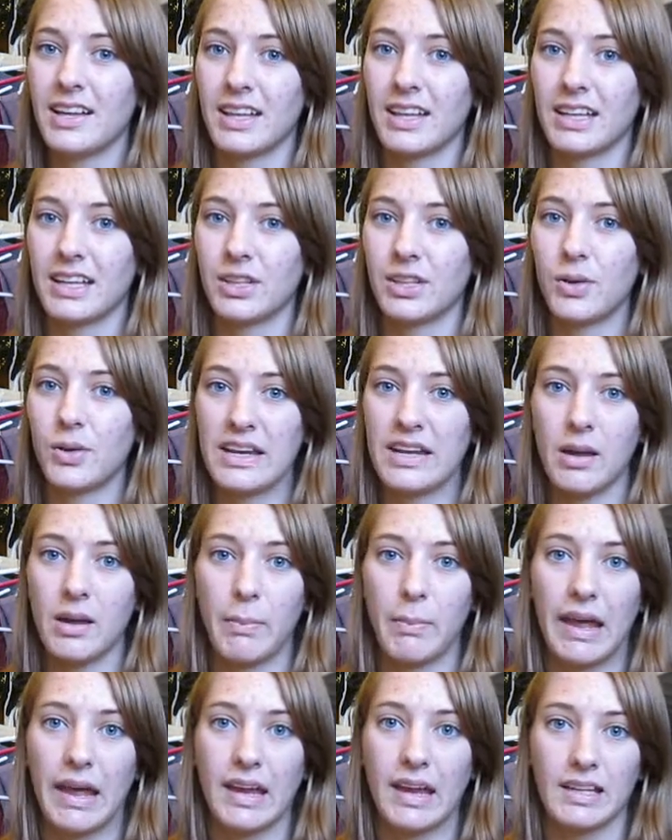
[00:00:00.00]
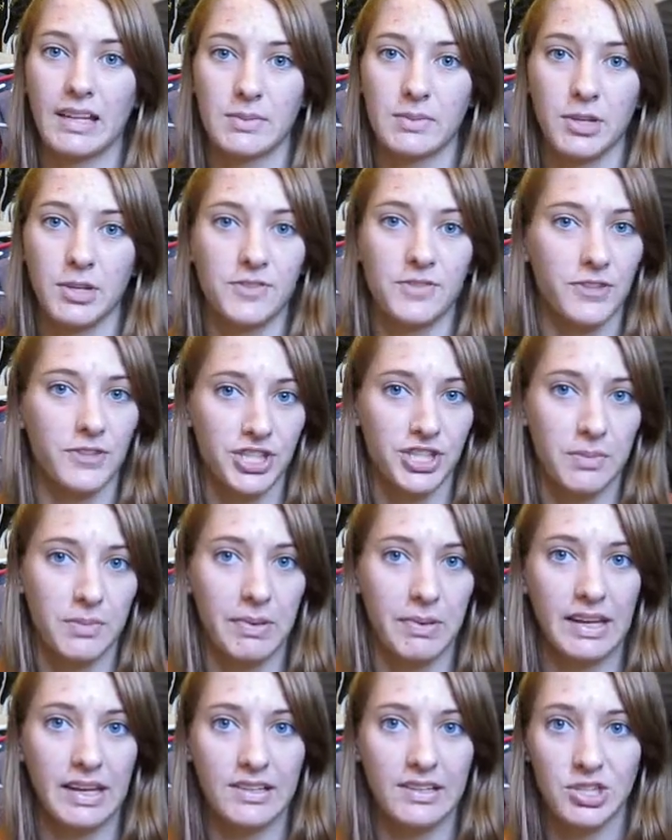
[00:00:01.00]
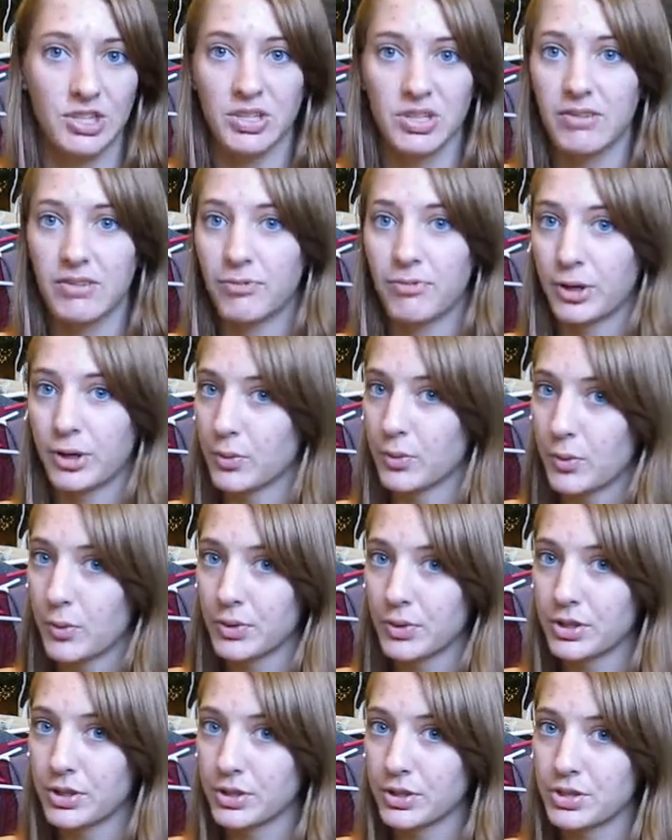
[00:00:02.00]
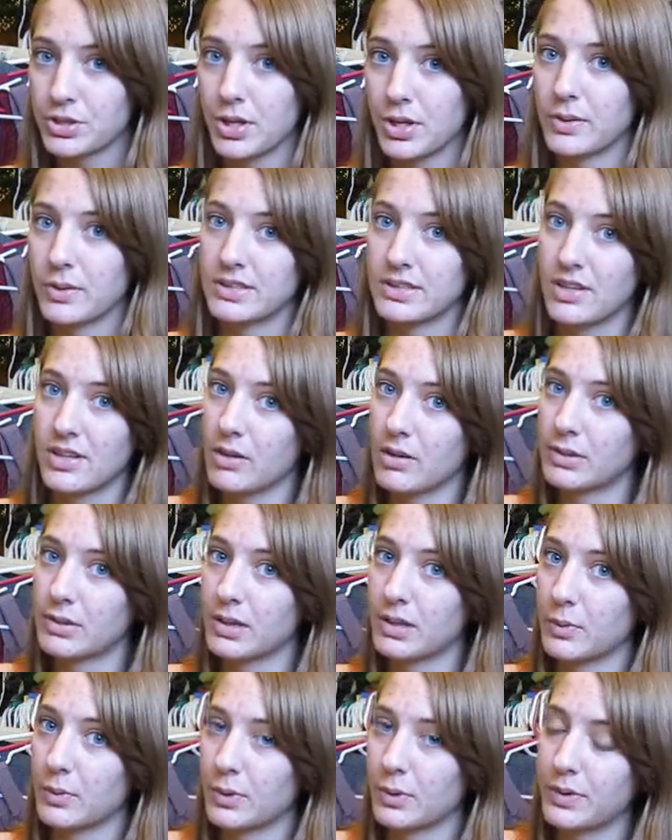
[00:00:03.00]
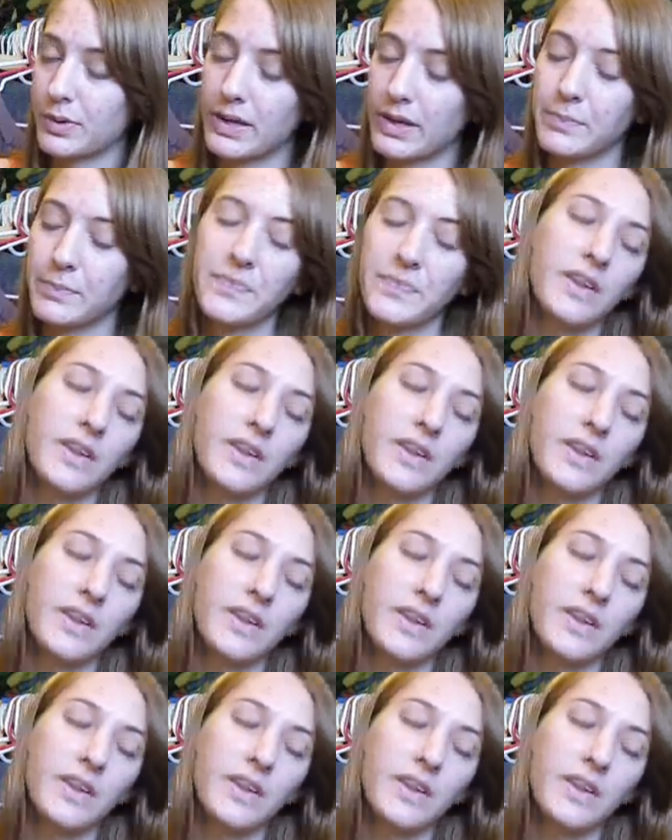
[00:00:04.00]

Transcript: like you end up paying as much for shipping as you did for your order, so it's not really worth it.